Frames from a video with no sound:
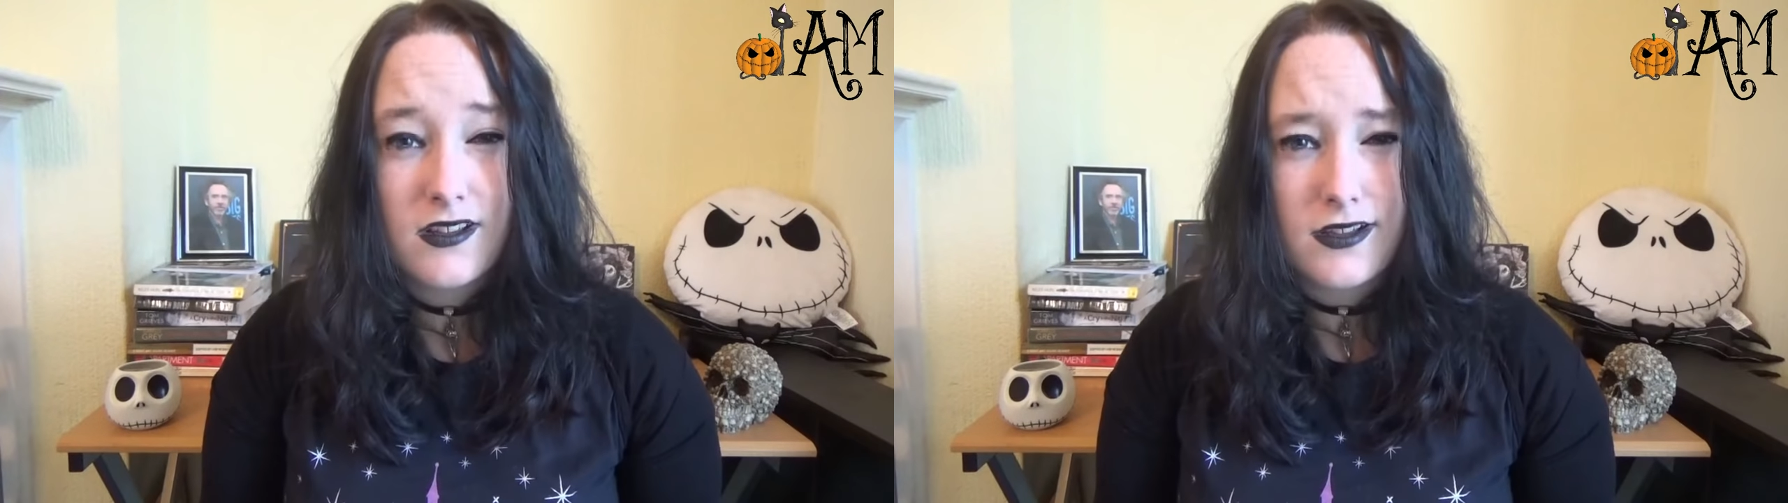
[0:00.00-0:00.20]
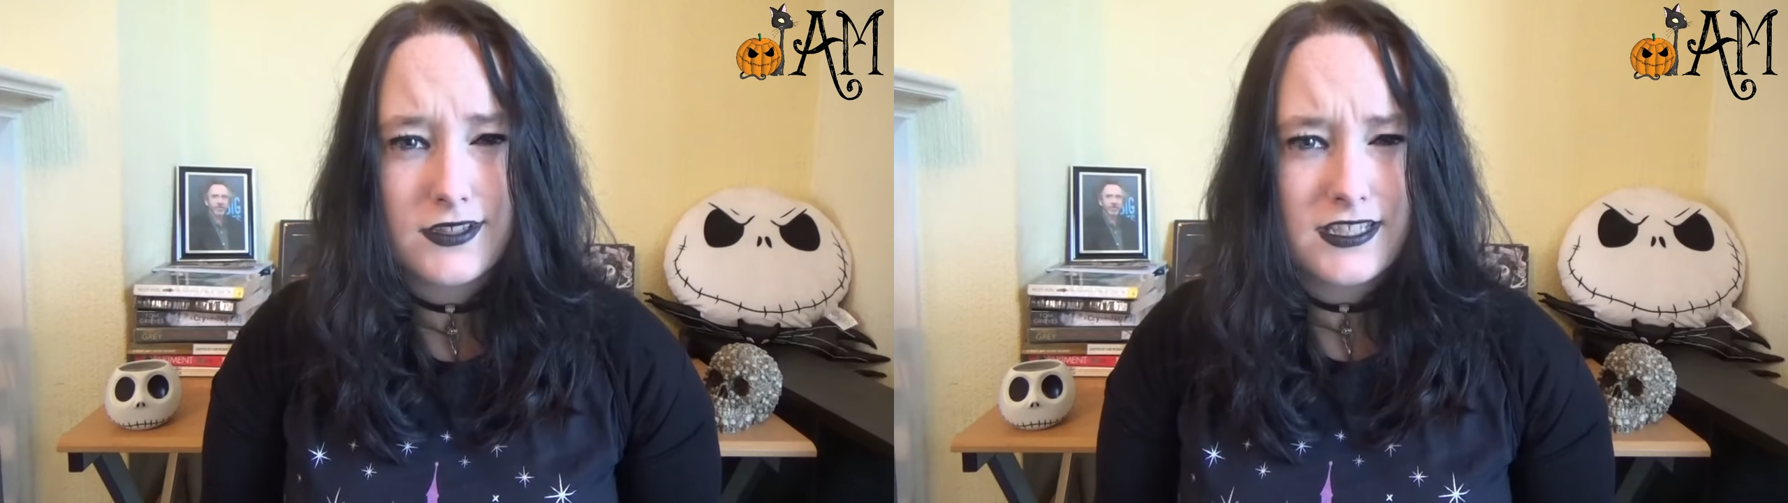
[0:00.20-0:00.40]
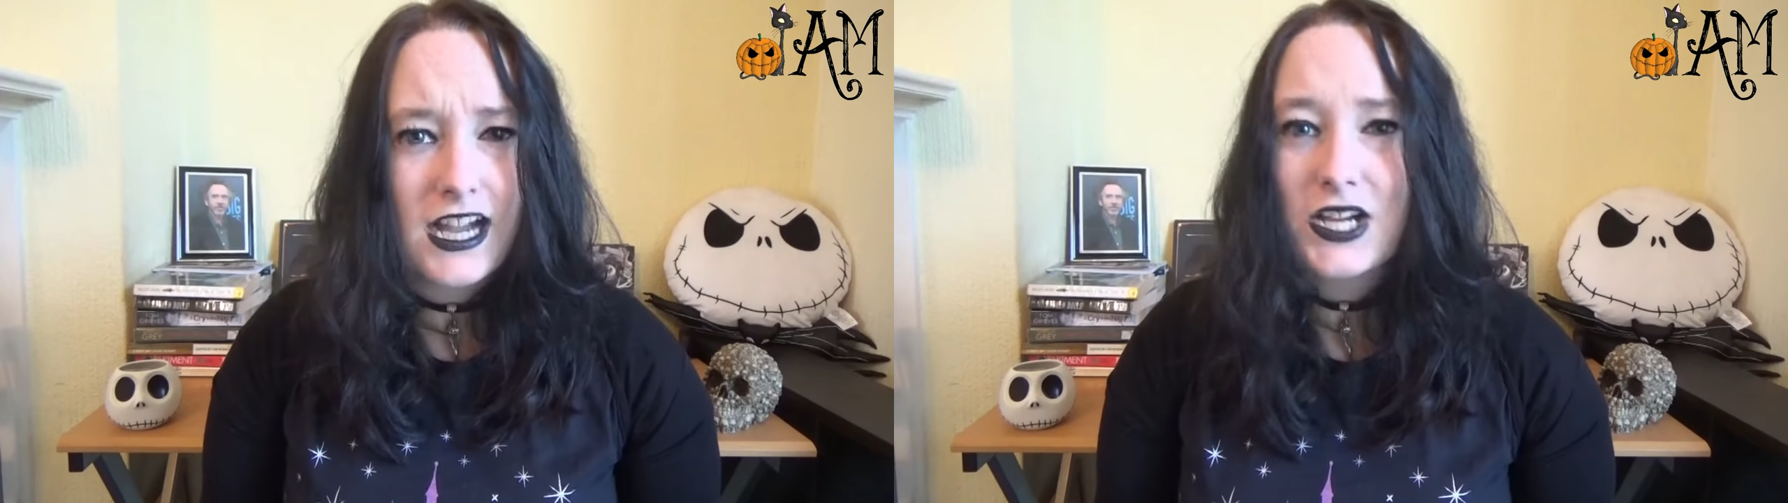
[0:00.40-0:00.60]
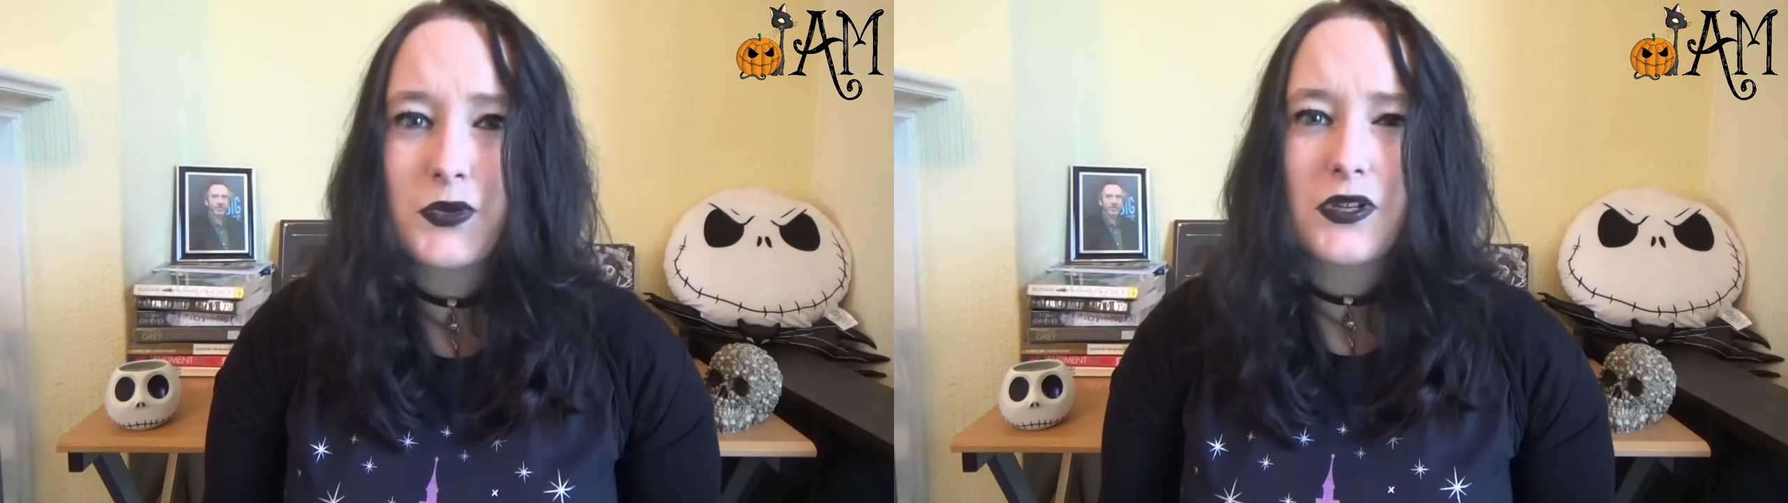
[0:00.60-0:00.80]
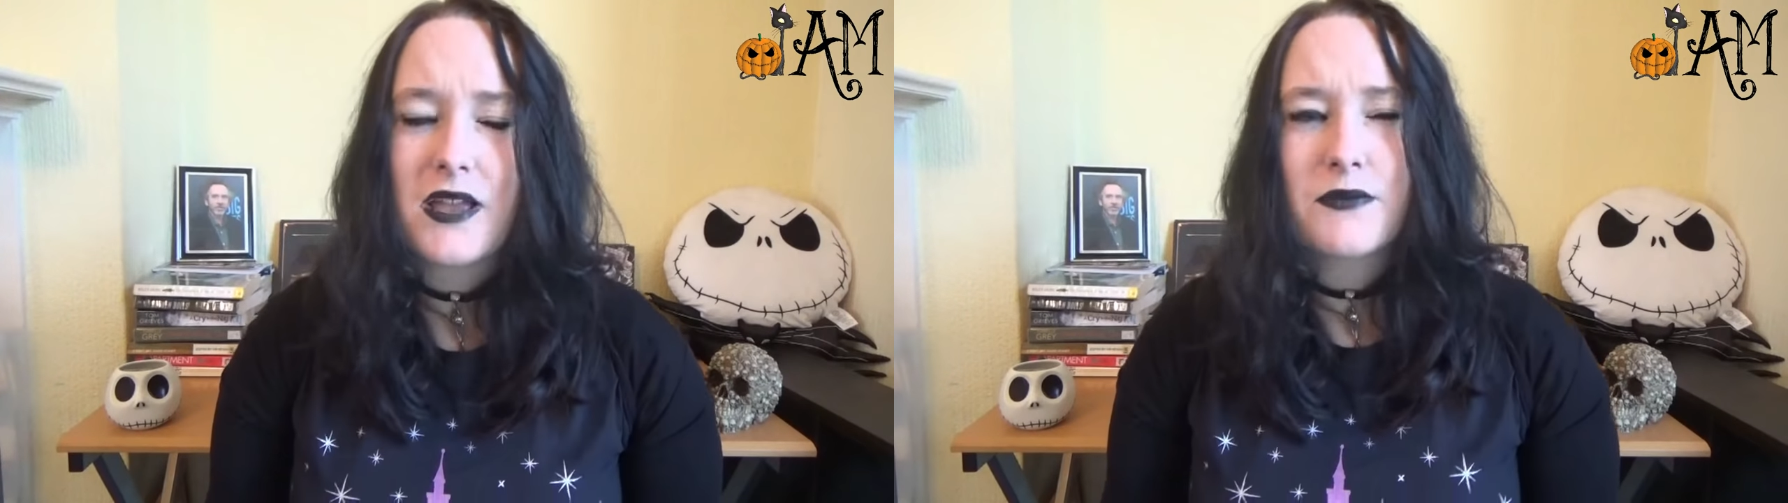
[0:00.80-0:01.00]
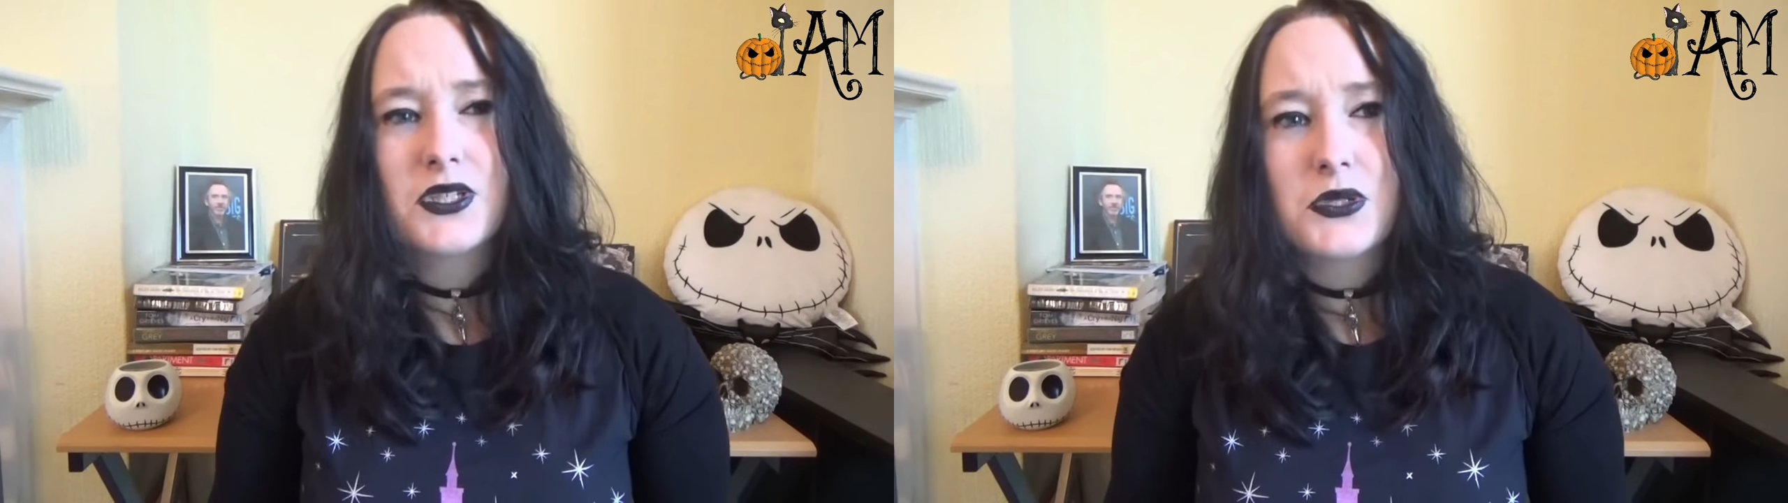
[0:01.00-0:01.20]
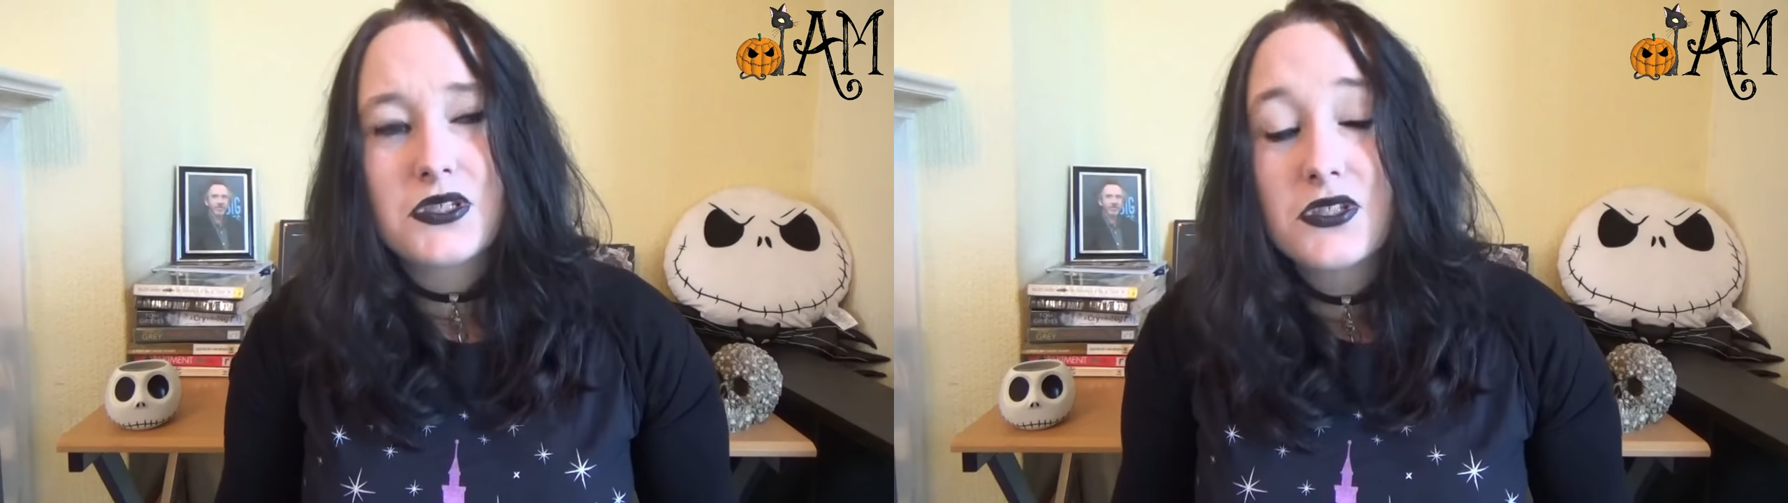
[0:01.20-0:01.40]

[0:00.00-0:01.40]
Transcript: as the actual episode.